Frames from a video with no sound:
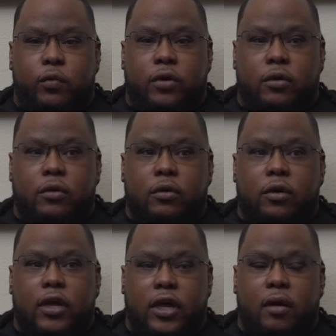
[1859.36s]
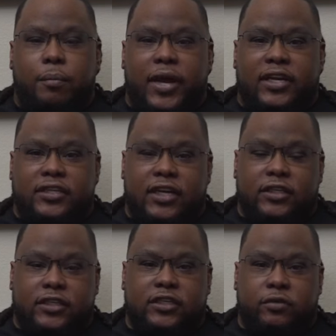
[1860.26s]
will help manage that
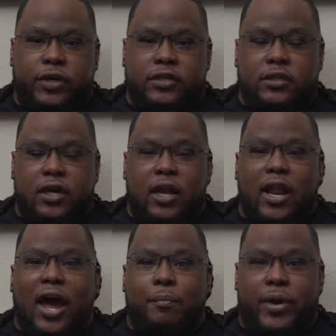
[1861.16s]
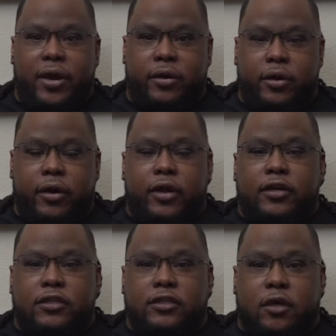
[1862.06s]
situation a lot better.
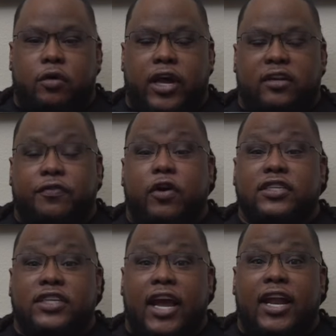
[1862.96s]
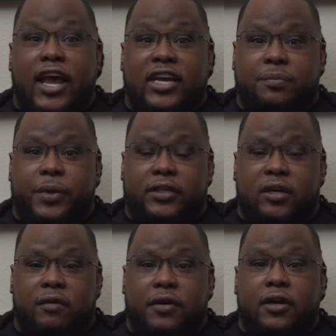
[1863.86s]
Mm-hmm. So, as far as that aspect
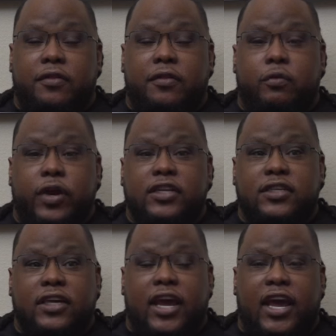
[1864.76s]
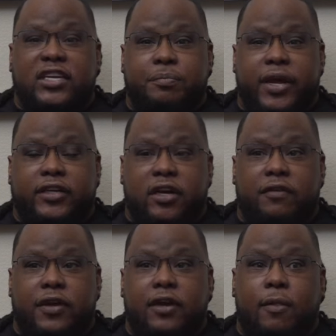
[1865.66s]
of it, the racing aspect
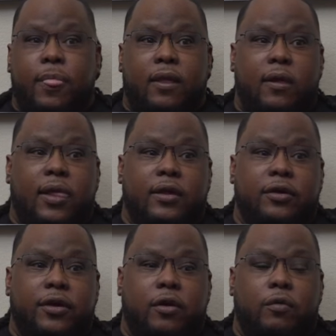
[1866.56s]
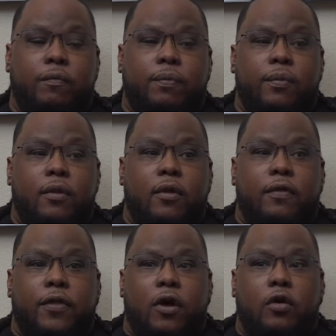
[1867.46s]
of it, you know,
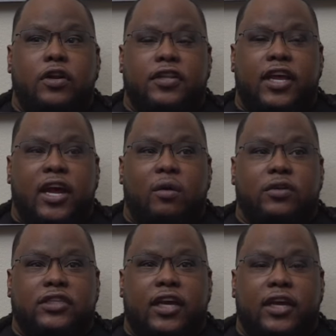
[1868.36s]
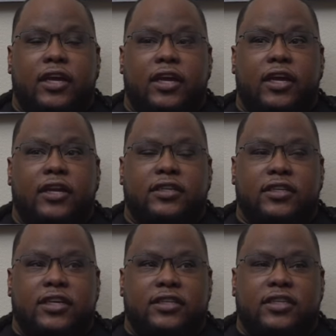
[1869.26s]
the only thing I would say it
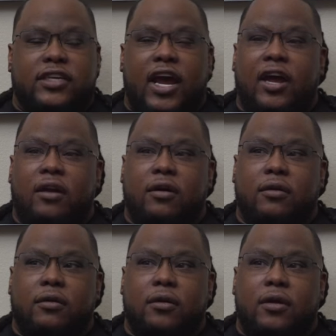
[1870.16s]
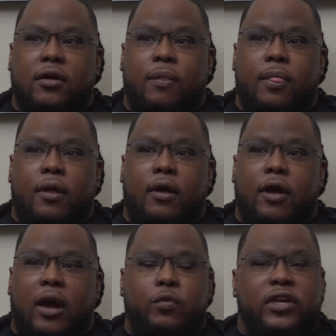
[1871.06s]
it just kind of
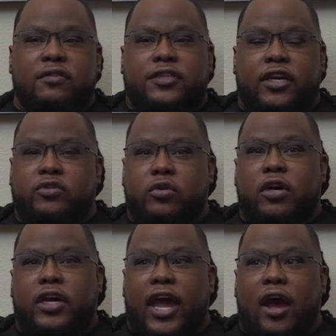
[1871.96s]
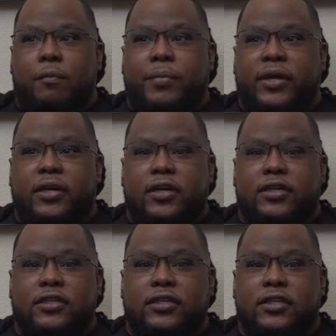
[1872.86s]
I wouldn't even say drug out
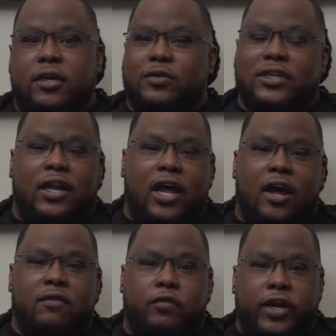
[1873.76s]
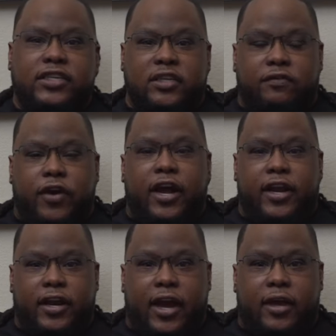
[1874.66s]
because it was a lot of racing
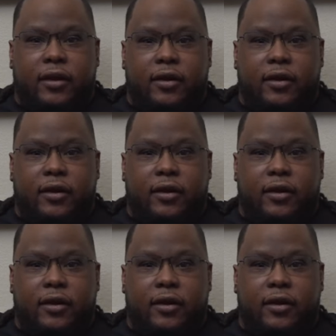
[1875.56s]
Friday night.